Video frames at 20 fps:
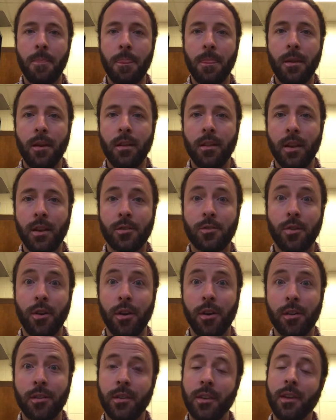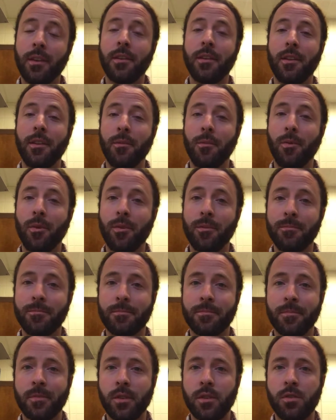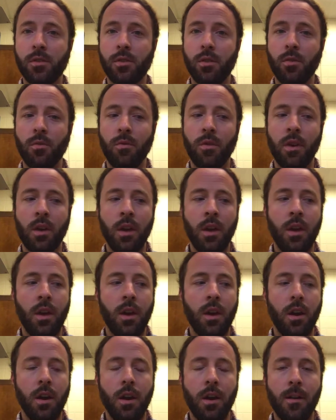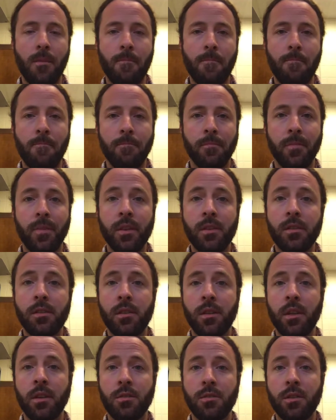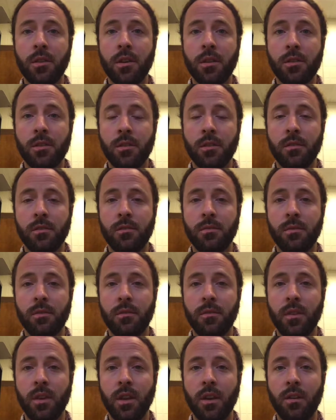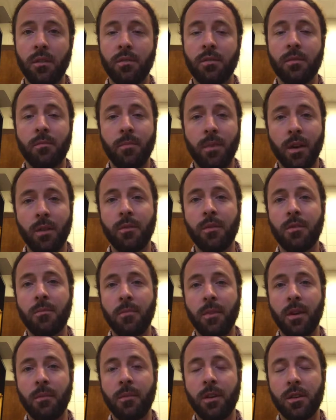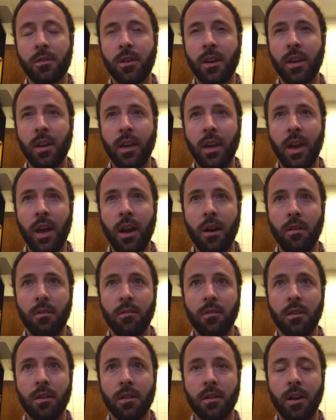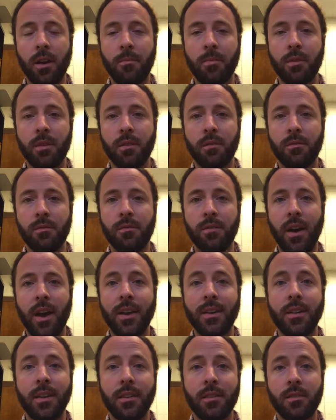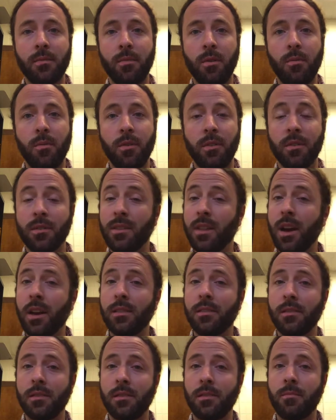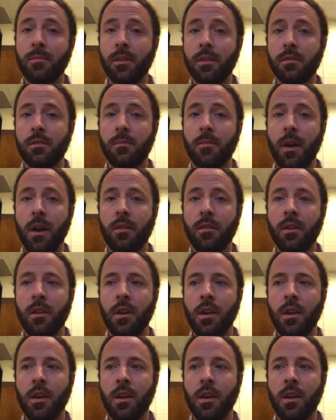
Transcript: electronically in the world. So, this is an introduction sort of video, so bear with me. I'm going to try to get out a couple of ideas about what this class is about